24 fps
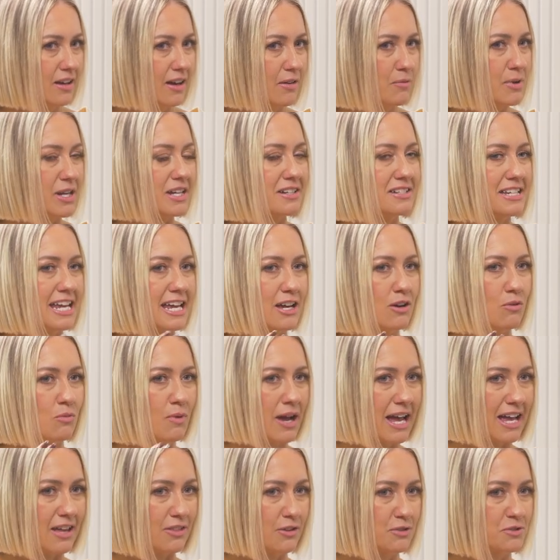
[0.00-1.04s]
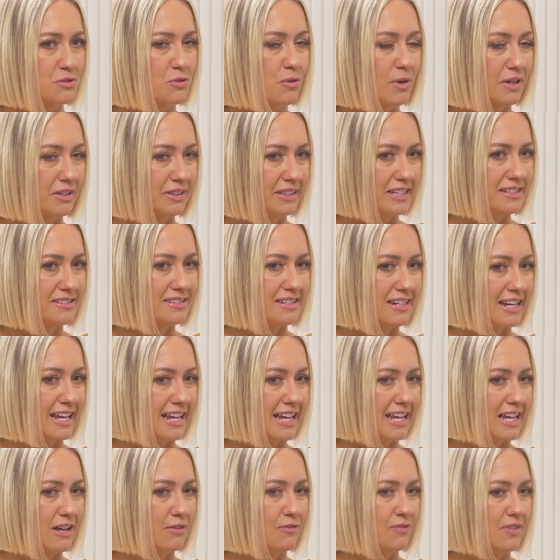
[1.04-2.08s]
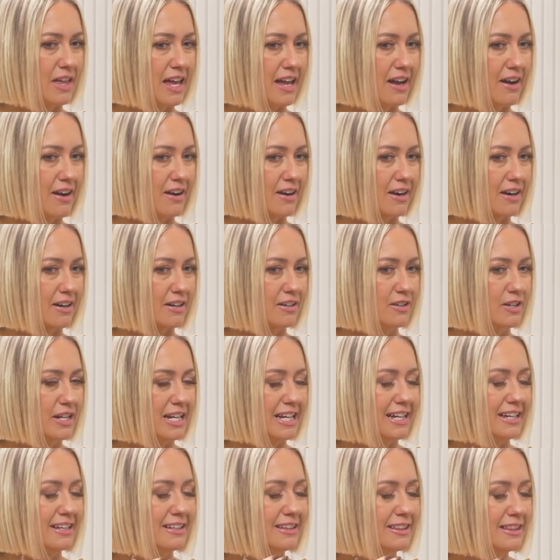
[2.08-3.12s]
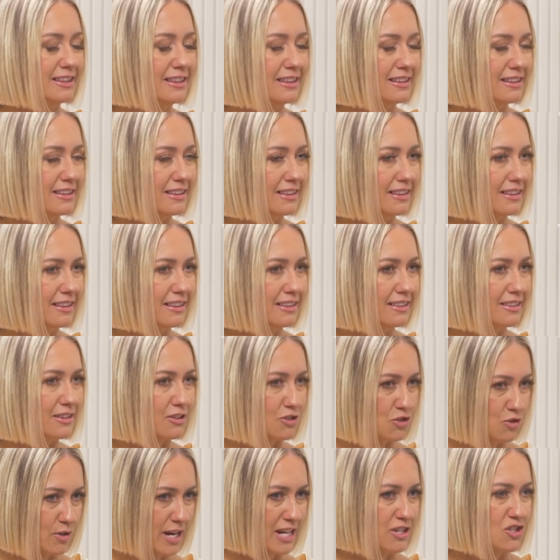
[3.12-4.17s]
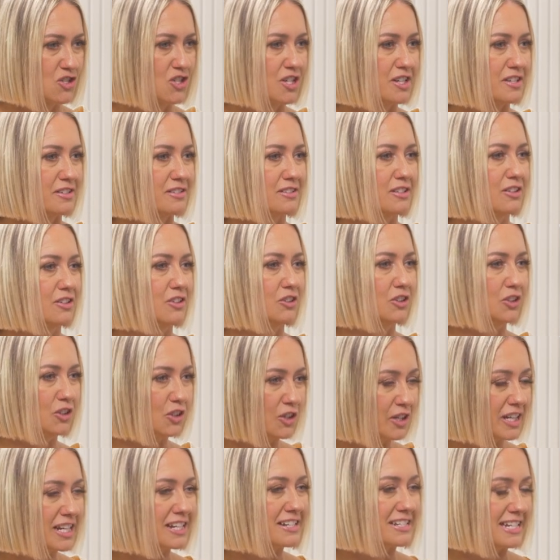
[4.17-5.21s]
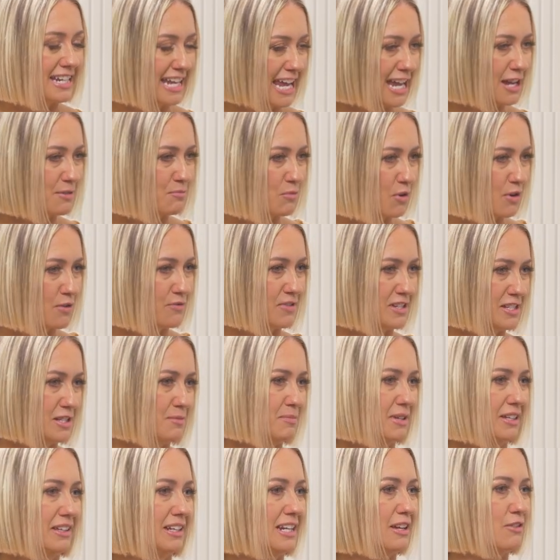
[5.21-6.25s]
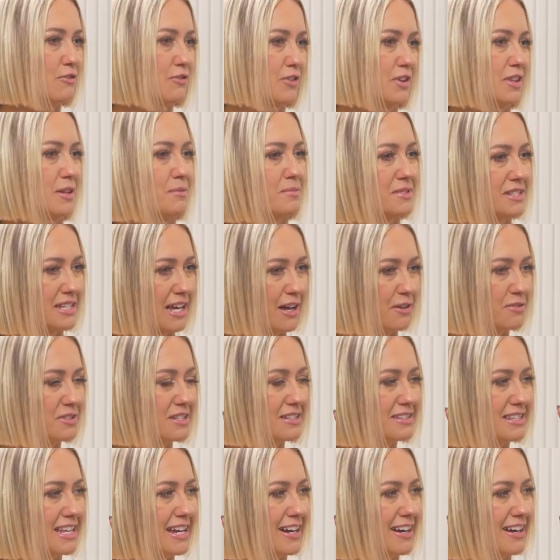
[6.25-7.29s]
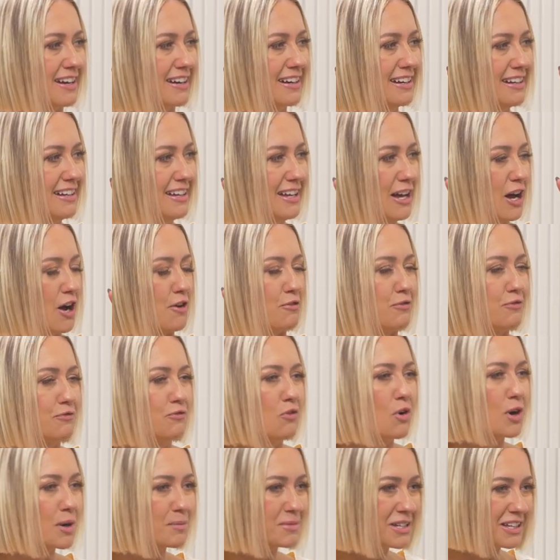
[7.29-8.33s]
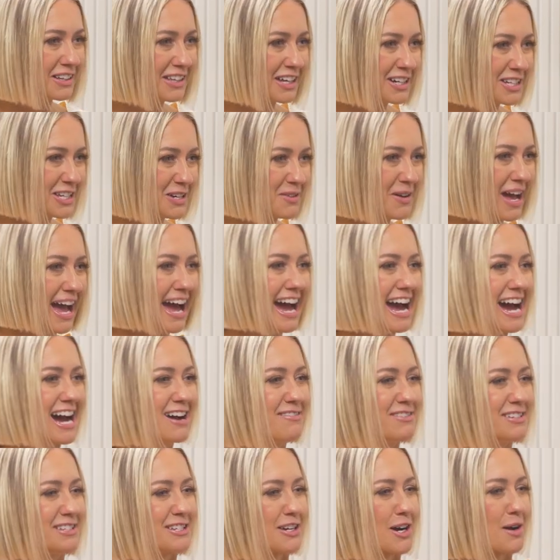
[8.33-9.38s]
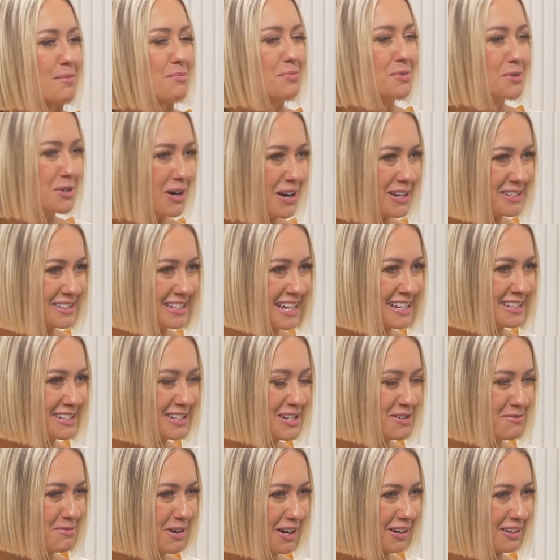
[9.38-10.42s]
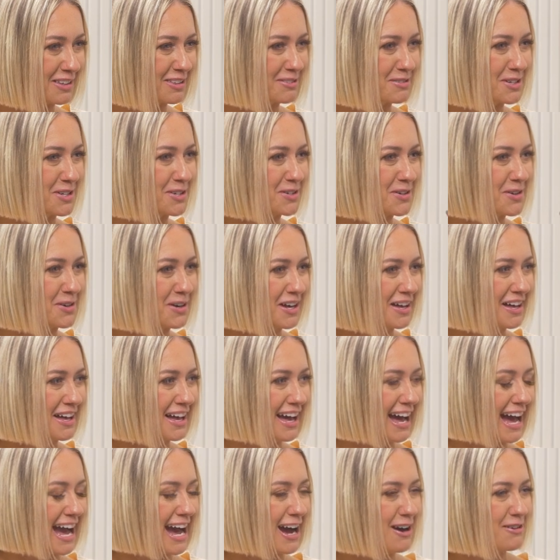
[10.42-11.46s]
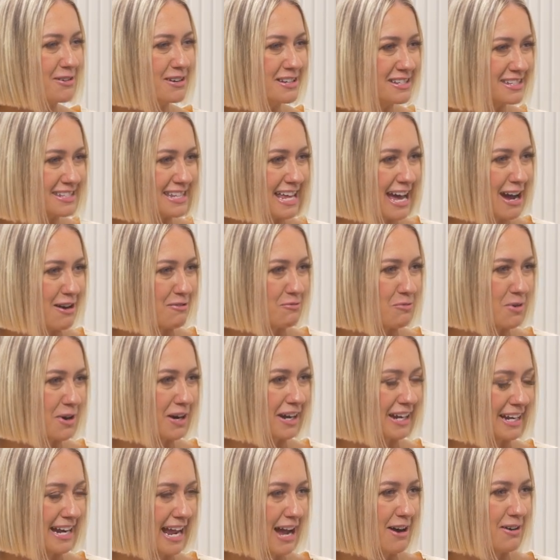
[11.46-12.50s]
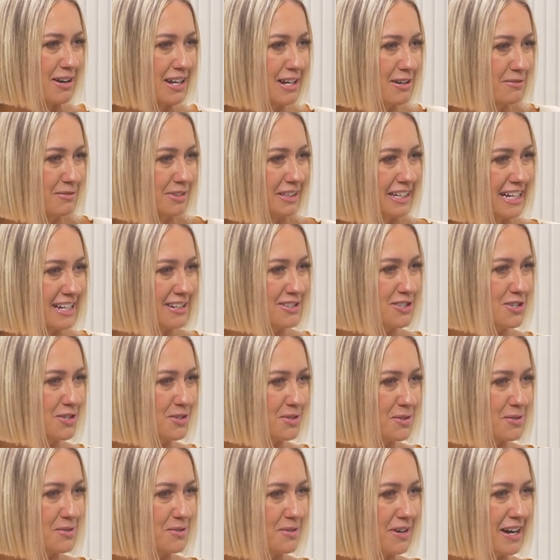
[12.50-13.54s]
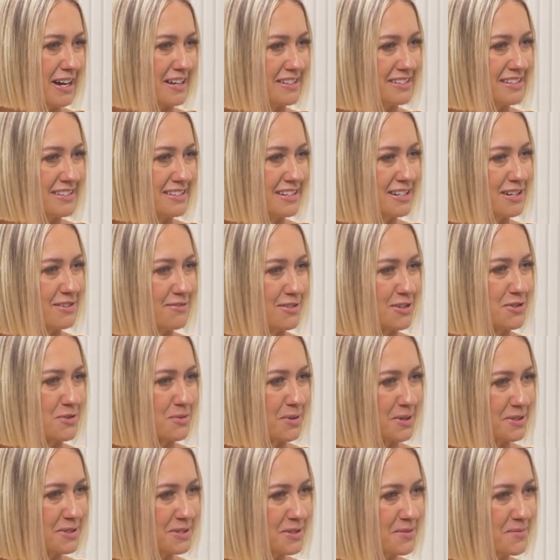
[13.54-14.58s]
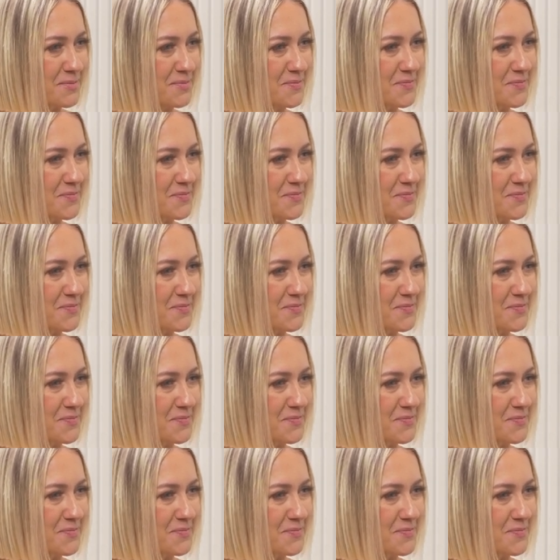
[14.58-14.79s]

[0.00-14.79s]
we could take away those who are listening if they are in the trenches looking to gain more visibility for themselves? Is there a formula you have? Is there a process you work through? How does that work and how can it relate to us as individuals?